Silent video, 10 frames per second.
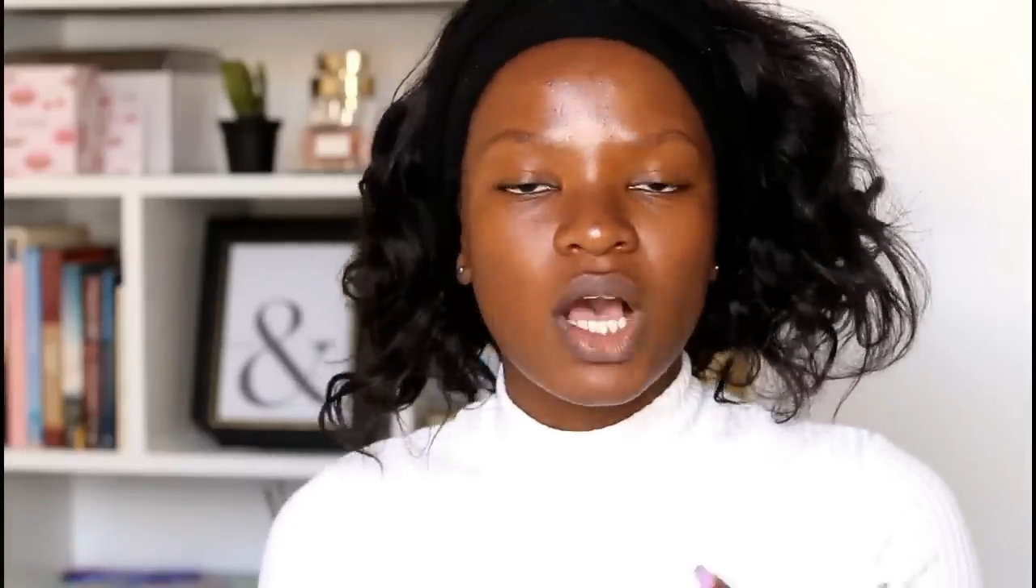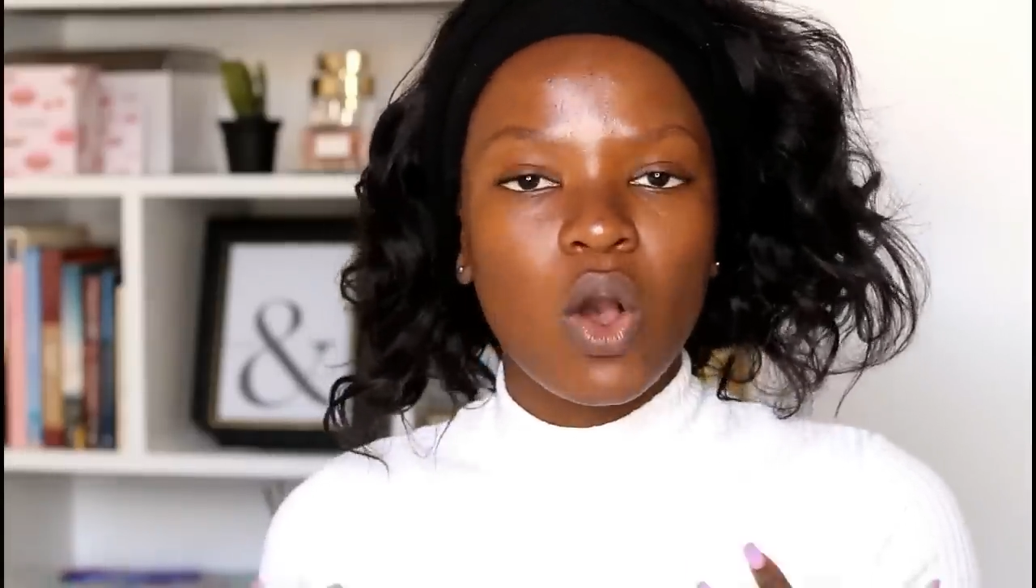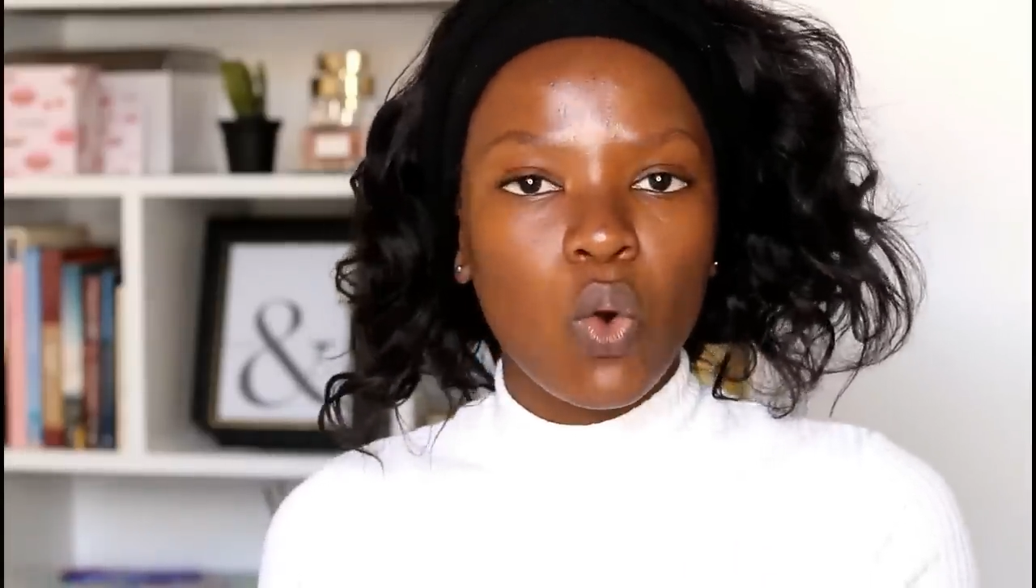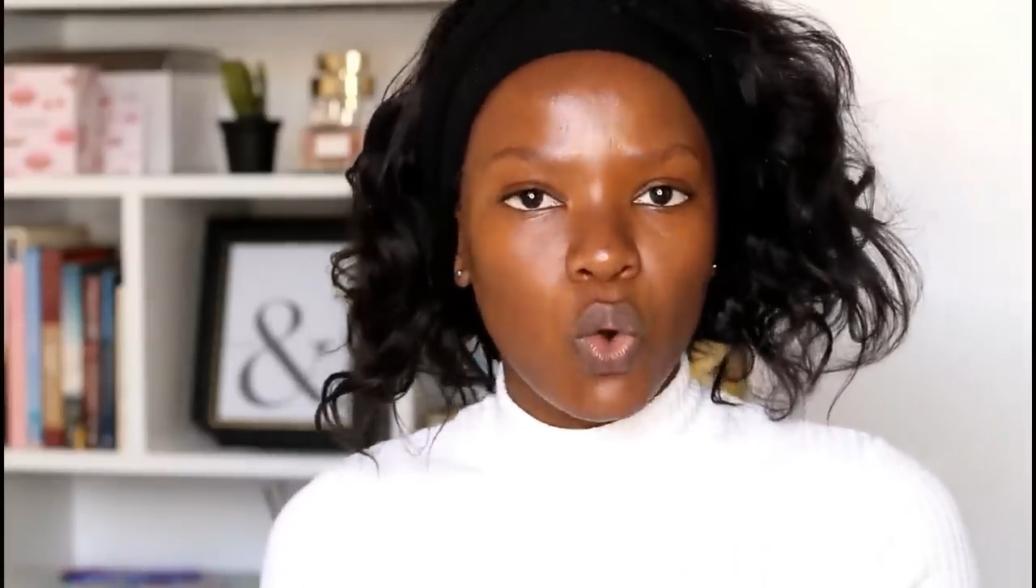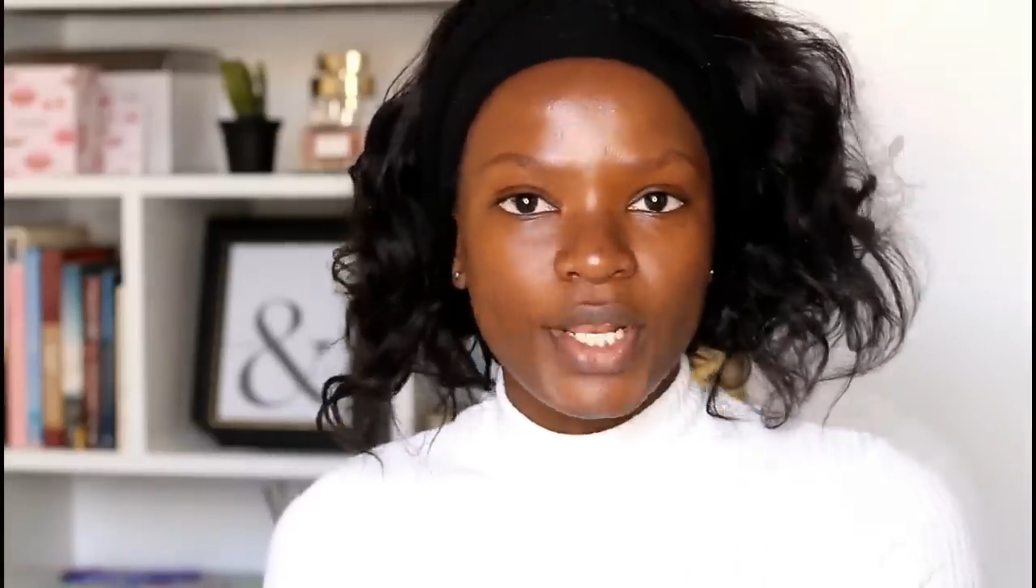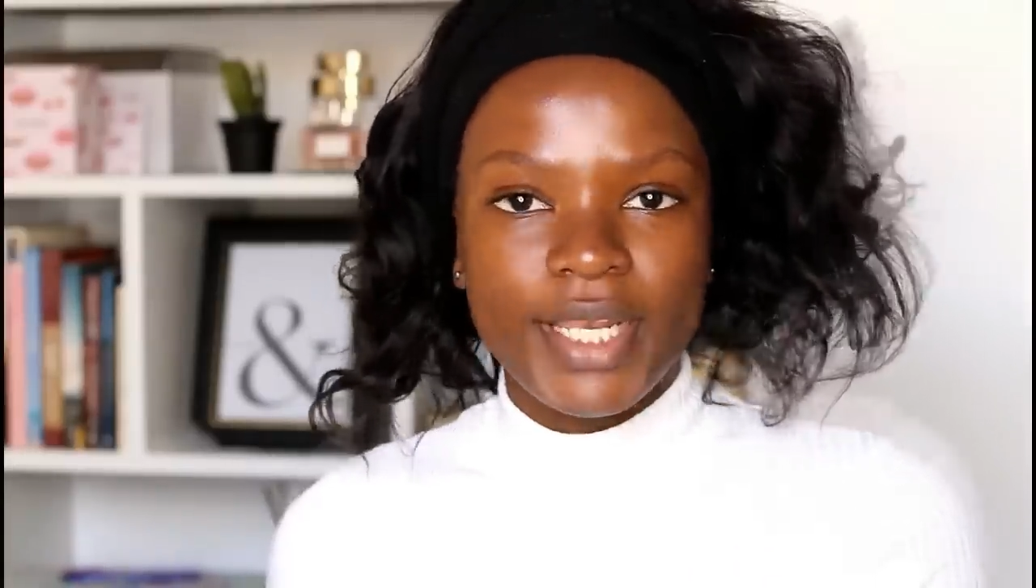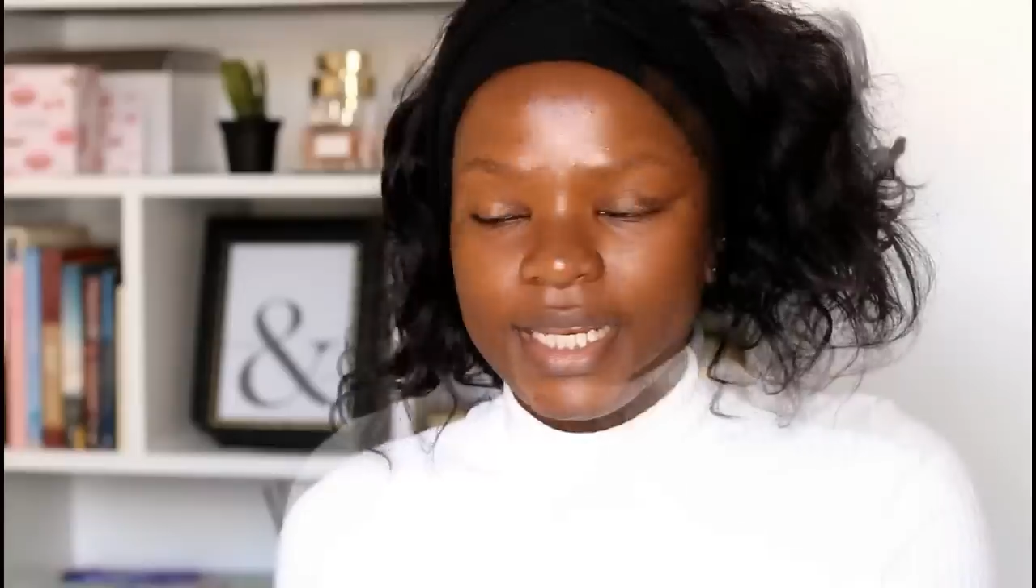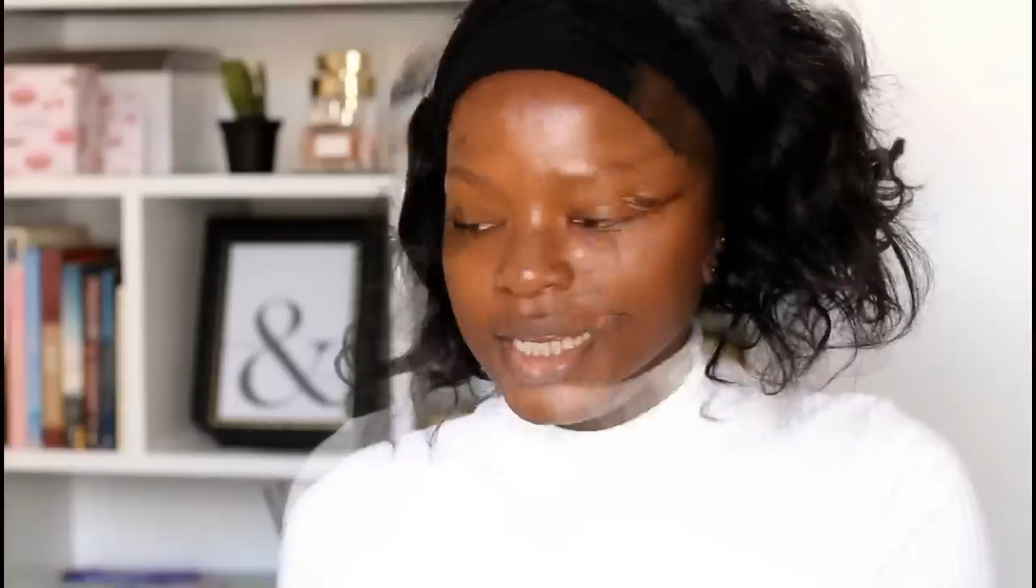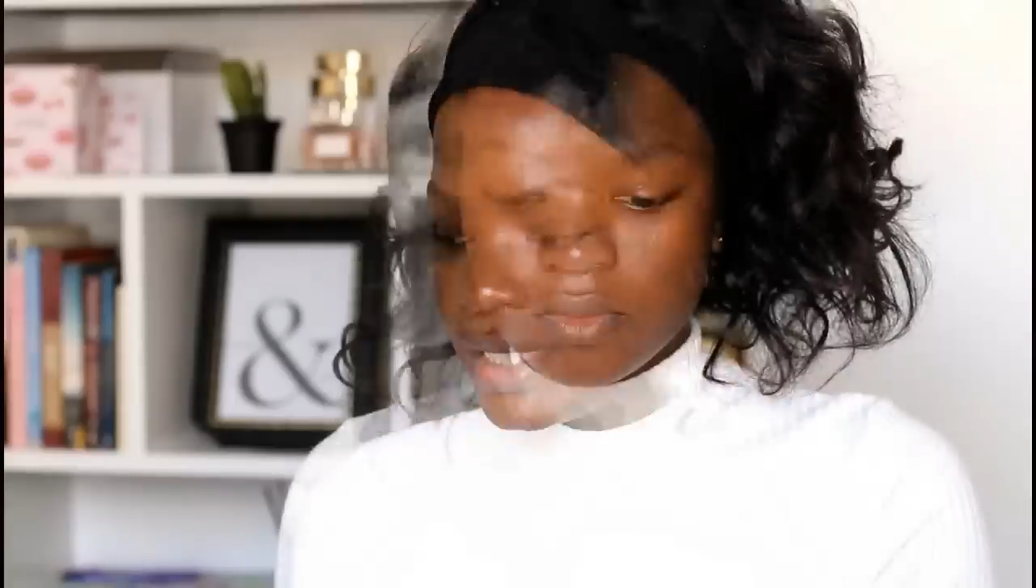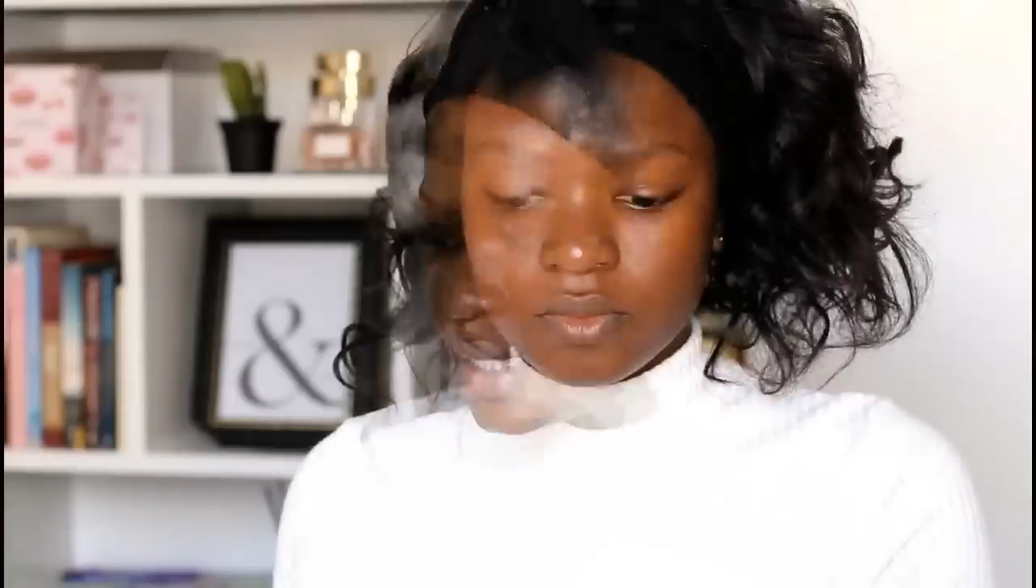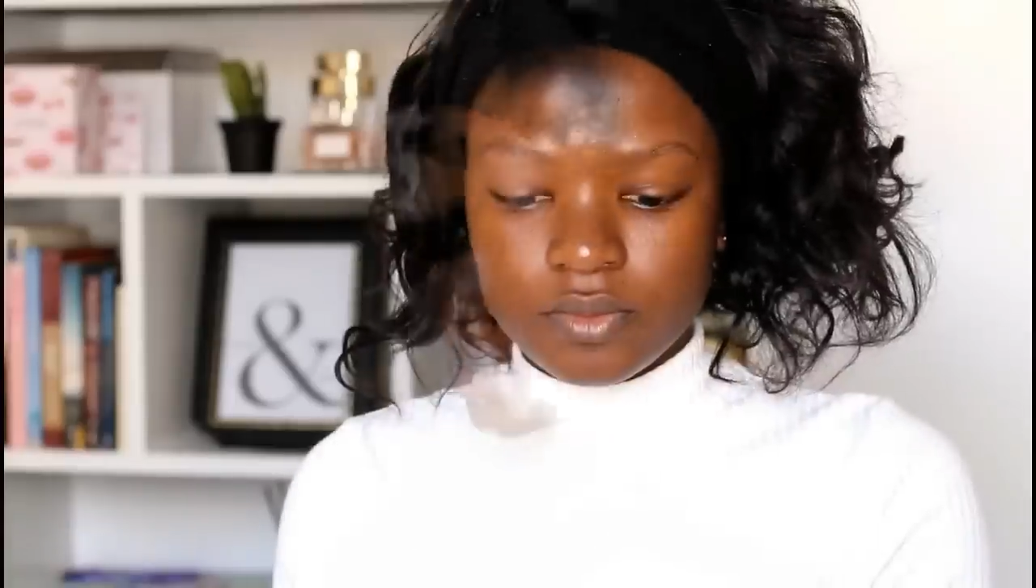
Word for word: oiliness.